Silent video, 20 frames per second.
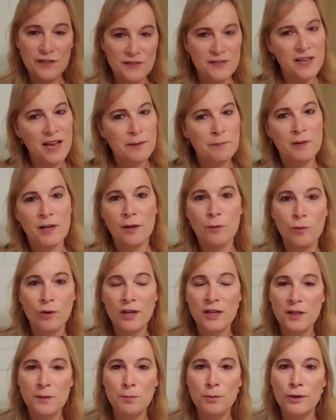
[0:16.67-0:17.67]
segment I
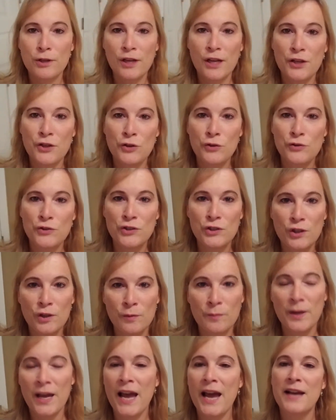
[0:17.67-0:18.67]
wanted to put on
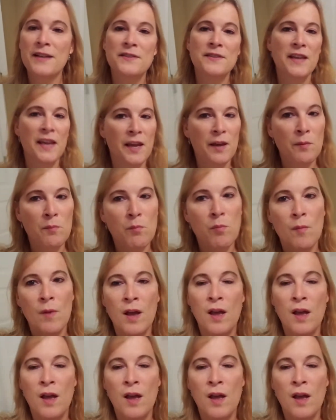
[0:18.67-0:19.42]
YouTube as a